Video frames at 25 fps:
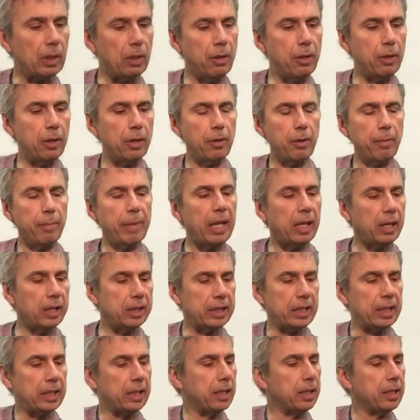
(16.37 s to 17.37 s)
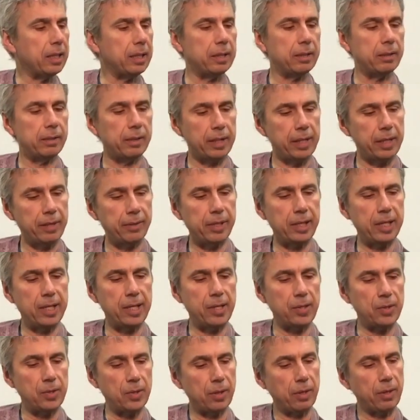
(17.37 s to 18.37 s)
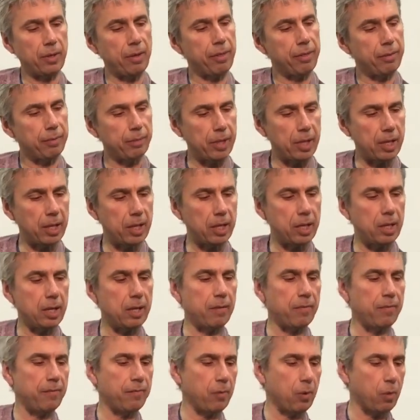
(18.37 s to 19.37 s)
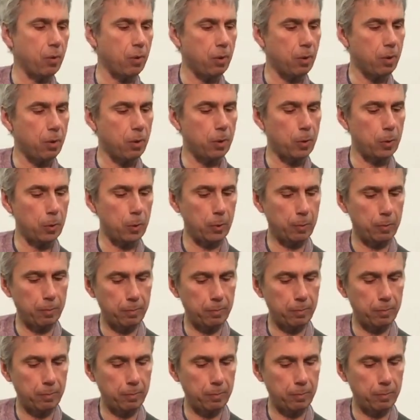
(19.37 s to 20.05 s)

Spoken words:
the melody, here it is, three, four.